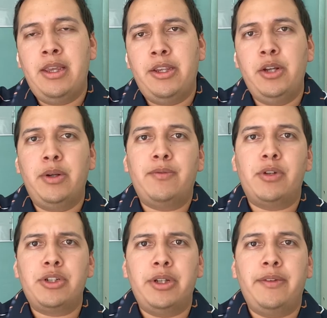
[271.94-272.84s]

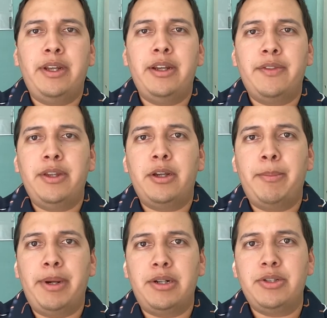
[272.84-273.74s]
unfortunately nothing
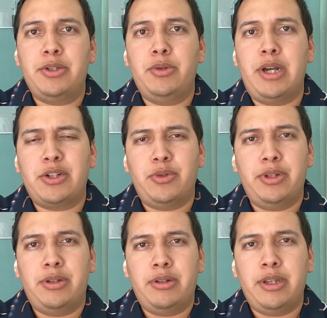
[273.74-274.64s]
compares to
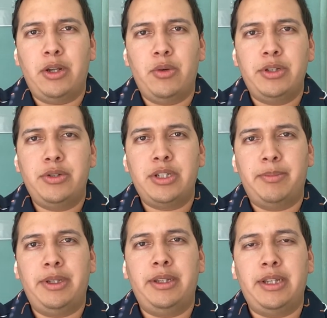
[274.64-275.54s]
actually going to
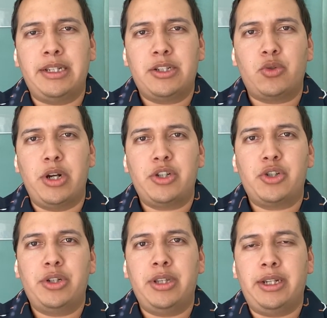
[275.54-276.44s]
something that's
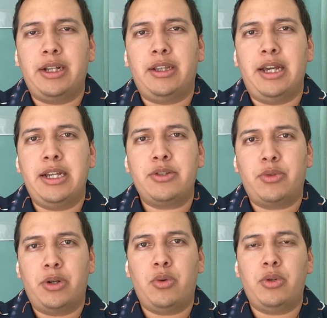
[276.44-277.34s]
structured like a class
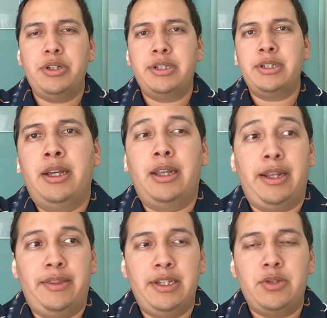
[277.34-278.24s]
or a course
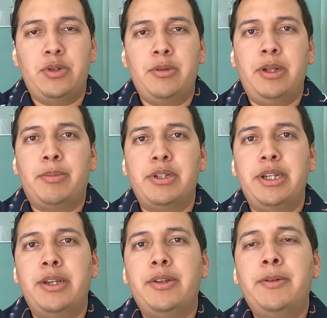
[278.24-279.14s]
like this one in
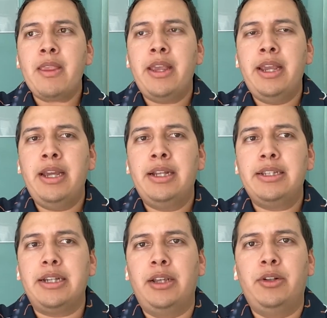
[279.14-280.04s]
particular.
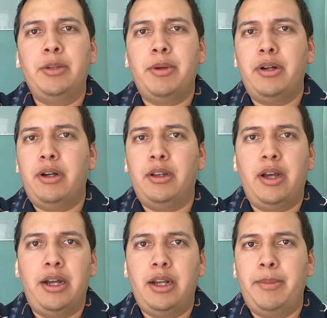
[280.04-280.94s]
And I learned a
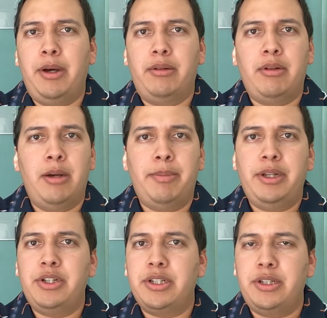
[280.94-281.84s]
lot about
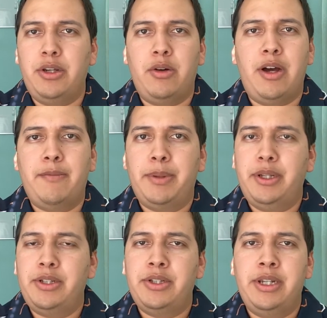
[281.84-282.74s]
on-page SEO,
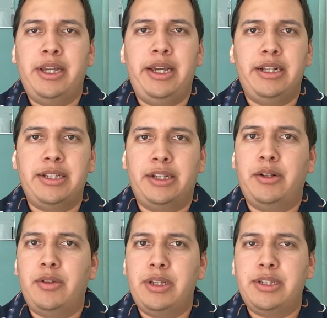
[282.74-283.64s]
off-page, and
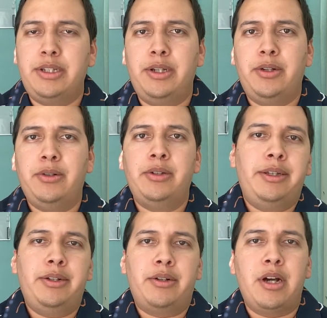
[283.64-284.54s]
technical
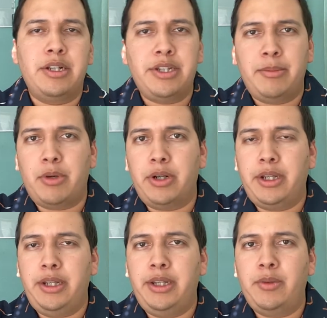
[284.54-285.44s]
SEO, content
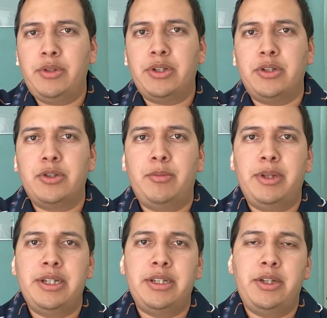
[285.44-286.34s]
marketing, which also
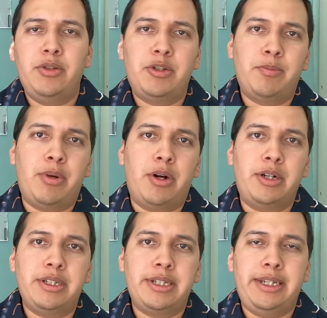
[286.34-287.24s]
plays a huge
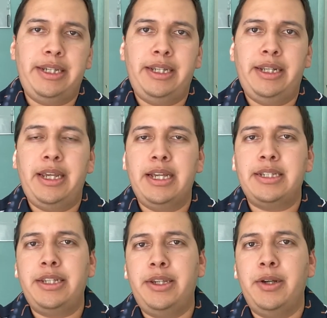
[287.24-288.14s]
part in
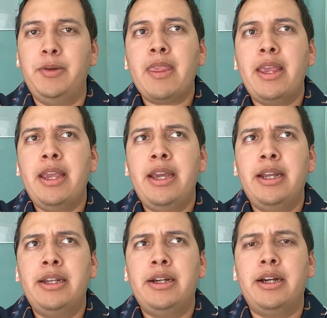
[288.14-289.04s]
SEO.
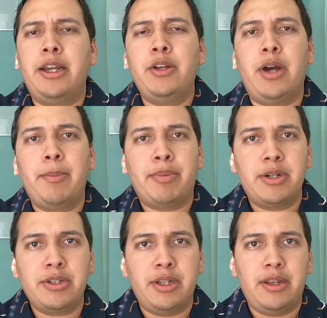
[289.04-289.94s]
And I
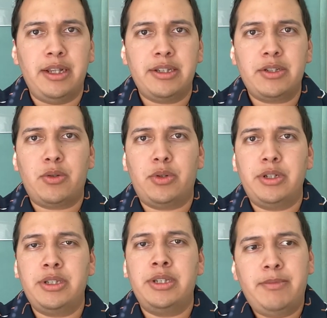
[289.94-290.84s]
personally like this
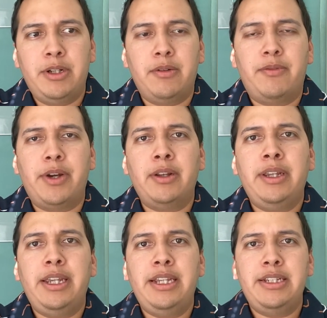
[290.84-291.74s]
course,
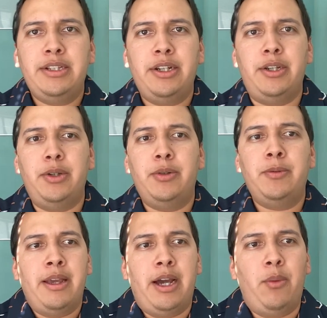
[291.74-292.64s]
fairly easy to
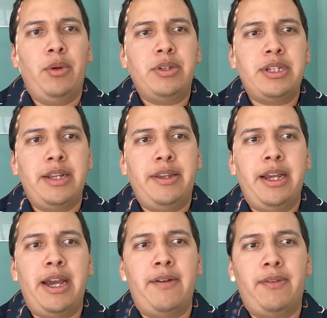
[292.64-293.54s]
do. I will say they
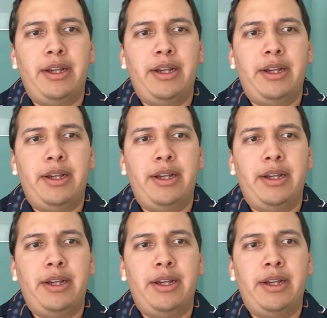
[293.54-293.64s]
have